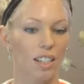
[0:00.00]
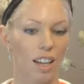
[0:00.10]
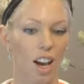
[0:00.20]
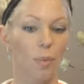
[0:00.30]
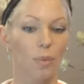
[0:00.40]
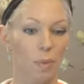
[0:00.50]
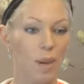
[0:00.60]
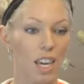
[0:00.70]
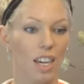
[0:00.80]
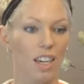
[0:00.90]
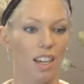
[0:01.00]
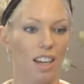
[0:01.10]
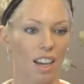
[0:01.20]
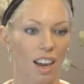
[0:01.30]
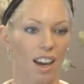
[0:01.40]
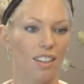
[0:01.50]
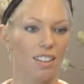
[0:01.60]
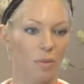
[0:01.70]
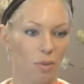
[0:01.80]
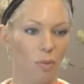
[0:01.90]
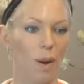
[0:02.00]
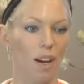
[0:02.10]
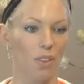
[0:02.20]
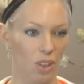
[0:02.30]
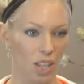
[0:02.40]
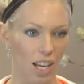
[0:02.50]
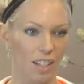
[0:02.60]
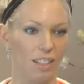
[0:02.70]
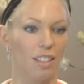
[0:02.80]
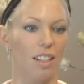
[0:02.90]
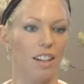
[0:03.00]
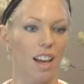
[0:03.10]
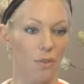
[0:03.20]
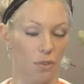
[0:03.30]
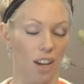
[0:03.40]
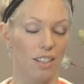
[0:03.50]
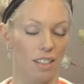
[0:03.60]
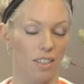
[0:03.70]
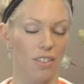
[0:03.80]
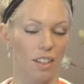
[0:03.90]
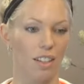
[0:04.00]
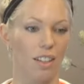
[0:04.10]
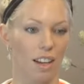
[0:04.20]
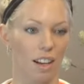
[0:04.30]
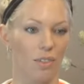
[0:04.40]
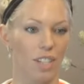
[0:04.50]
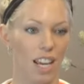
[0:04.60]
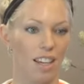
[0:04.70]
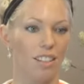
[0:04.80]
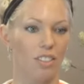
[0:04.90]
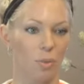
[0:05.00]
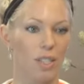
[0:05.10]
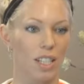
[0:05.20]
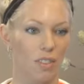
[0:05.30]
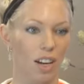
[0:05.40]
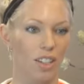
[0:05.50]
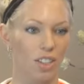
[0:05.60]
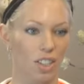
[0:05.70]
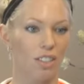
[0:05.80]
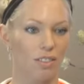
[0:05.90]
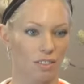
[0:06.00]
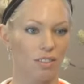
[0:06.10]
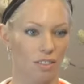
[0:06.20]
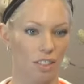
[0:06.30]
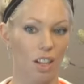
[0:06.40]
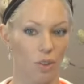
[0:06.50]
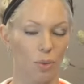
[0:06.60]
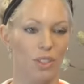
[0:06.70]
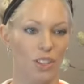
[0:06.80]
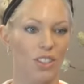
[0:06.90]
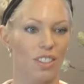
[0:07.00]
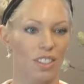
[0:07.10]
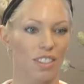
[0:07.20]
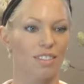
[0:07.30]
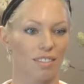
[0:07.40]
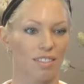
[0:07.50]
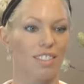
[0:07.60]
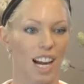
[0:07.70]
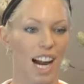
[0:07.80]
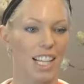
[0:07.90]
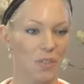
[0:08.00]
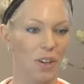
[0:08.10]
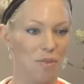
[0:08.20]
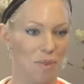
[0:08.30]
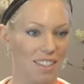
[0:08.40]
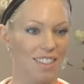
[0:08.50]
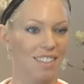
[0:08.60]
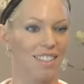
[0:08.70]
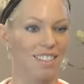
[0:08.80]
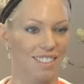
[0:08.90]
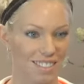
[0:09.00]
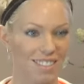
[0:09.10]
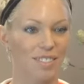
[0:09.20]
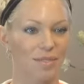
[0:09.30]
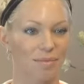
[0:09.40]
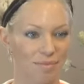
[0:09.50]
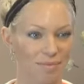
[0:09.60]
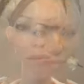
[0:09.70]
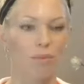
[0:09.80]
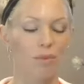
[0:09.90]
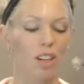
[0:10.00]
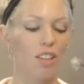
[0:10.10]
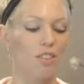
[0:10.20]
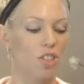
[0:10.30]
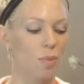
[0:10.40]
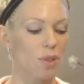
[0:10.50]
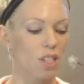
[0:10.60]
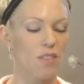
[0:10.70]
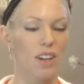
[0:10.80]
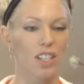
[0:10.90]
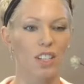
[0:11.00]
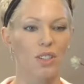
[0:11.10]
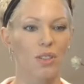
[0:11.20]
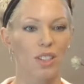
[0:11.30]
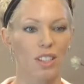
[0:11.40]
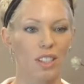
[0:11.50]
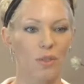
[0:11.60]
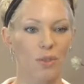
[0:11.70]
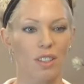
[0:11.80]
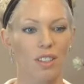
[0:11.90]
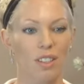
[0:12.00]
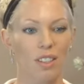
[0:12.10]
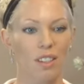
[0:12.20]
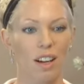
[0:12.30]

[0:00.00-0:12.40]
helped me and some of my other clients and friends even that have taken Super Steve Edge. Love the results. Highly recommended. On Super Steve Edge, I noticed a difference,